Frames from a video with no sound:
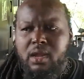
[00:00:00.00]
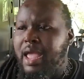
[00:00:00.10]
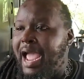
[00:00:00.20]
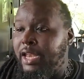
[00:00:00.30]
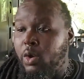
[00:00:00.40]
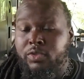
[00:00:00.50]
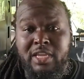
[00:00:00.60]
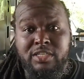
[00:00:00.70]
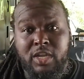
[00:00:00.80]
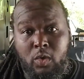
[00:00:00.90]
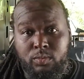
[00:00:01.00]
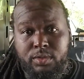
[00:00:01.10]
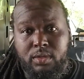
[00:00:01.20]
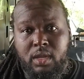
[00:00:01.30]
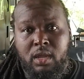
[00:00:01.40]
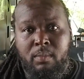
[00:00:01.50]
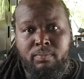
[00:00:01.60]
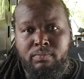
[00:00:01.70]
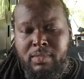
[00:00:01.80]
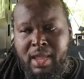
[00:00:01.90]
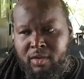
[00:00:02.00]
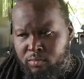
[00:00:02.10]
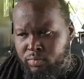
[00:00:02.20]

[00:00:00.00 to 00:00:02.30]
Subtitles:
I know these don't. I